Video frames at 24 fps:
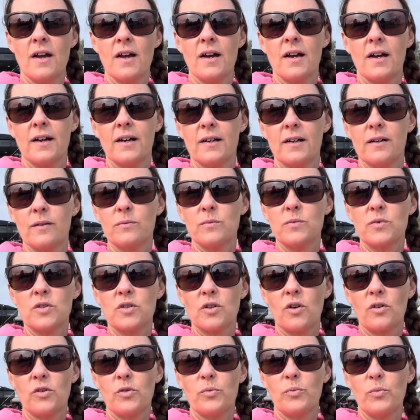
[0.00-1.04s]

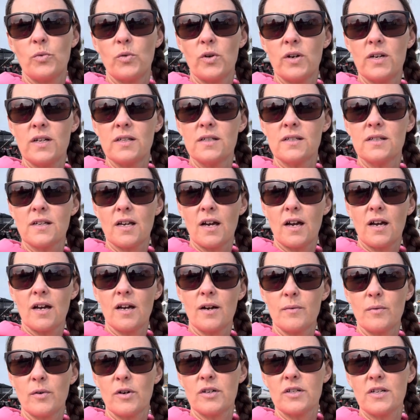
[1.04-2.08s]
So the boys
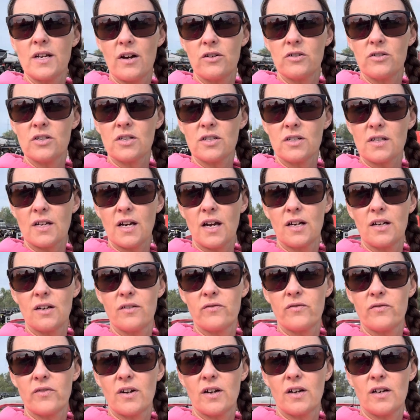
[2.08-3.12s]
are now just kind
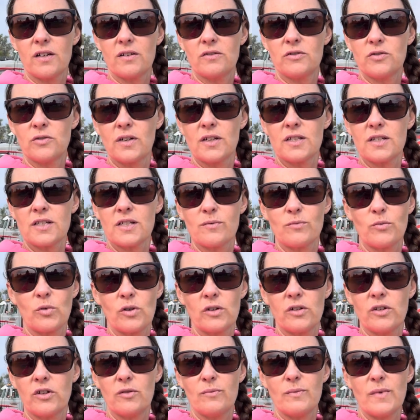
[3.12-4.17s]
of doing some
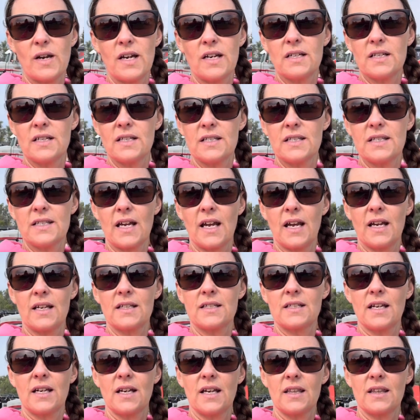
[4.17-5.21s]
more little maintenance
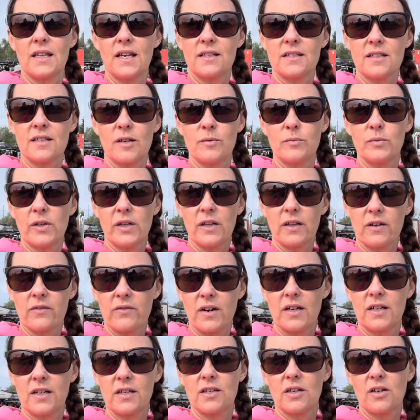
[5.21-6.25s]
things, getting things completely
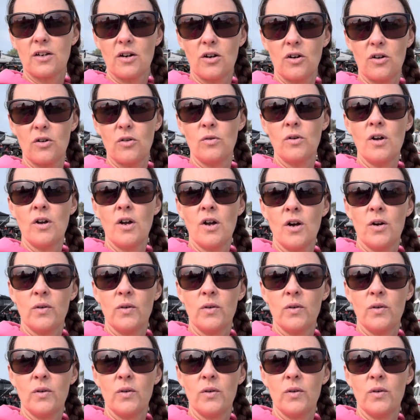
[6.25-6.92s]
ready to go.